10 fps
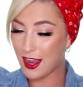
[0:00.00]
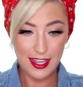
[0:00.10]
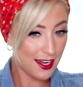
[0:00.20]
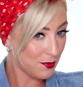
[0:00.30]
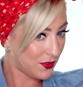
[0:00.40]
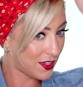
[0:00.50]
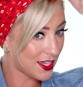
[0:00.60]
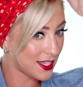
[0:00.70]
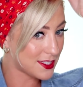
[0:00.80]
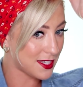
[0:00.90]
I kind of feel
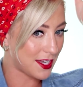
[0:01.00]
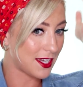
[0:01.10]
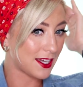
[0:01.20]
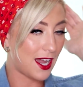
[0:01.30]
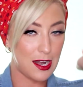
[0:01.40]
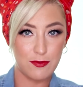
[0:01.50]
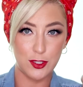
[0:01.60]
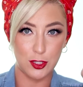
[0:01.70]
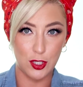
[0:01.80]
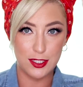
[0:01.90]
like it's like kind of a
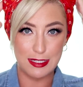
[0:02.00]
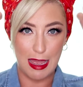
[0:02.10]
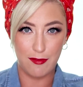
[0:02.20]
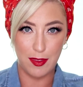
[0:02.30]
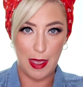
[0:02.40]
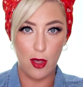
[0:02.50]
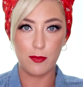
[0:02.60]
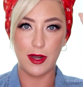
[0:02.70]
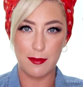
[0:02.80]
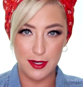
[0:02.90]
look to have them
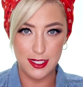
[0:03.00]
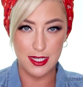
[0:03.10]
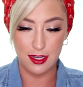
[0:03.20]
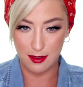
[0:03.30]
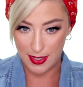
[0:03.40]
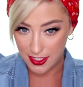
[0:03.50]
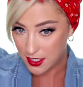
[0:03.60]
out, but I'm going to tuck them in.